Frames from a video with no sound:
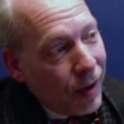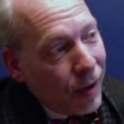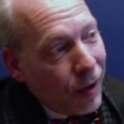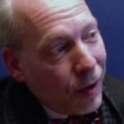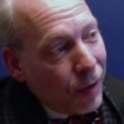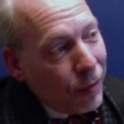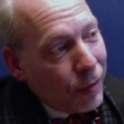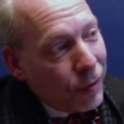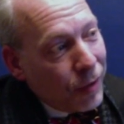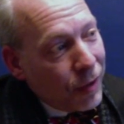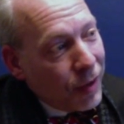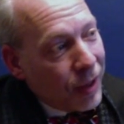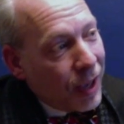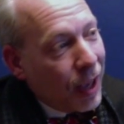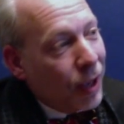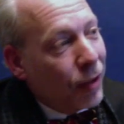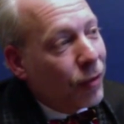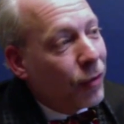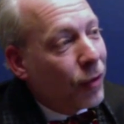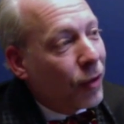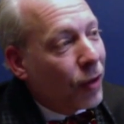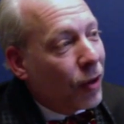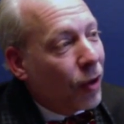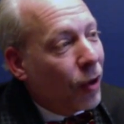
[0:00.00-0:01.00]
for the
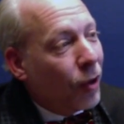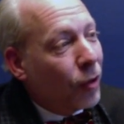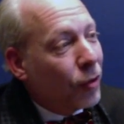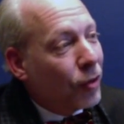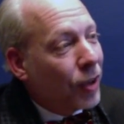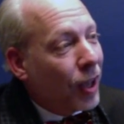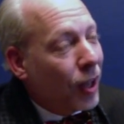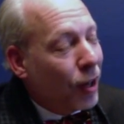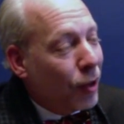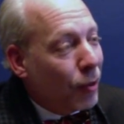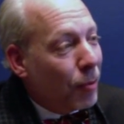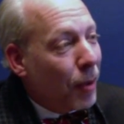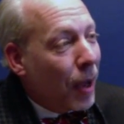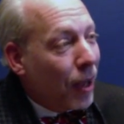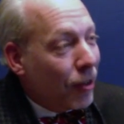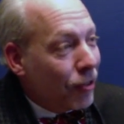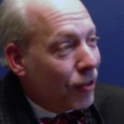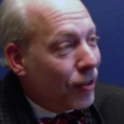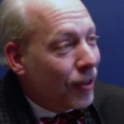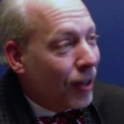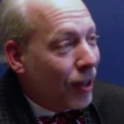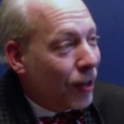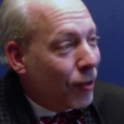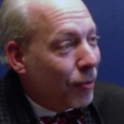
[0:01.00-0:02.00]
case for gold. Can you
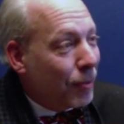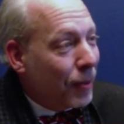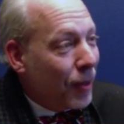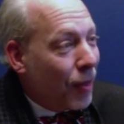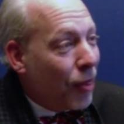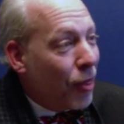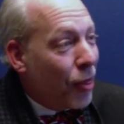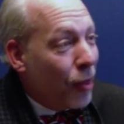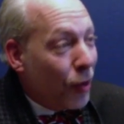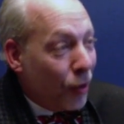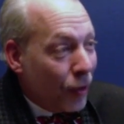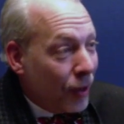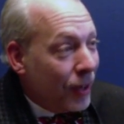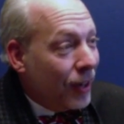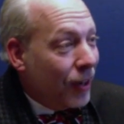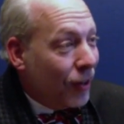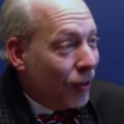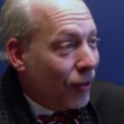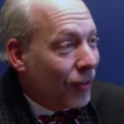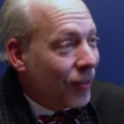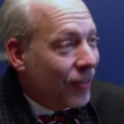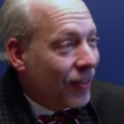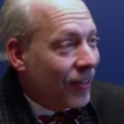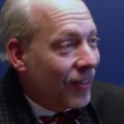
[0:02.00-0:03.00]
imagine that it's been 30
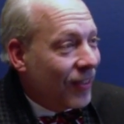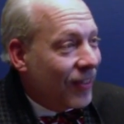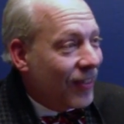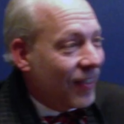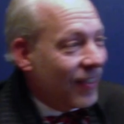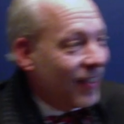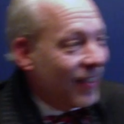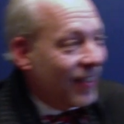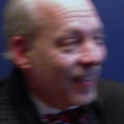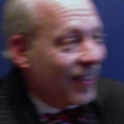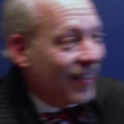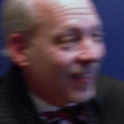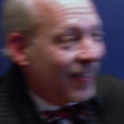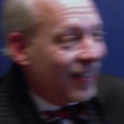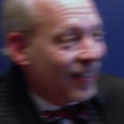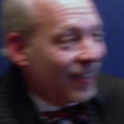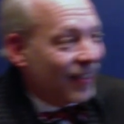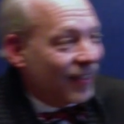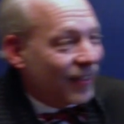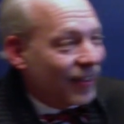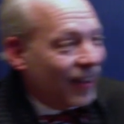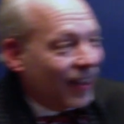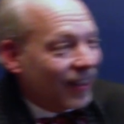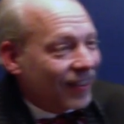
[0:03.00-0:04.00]
years since
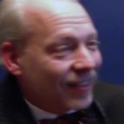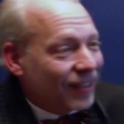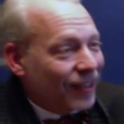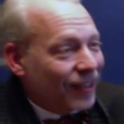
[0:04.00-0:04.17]
that time?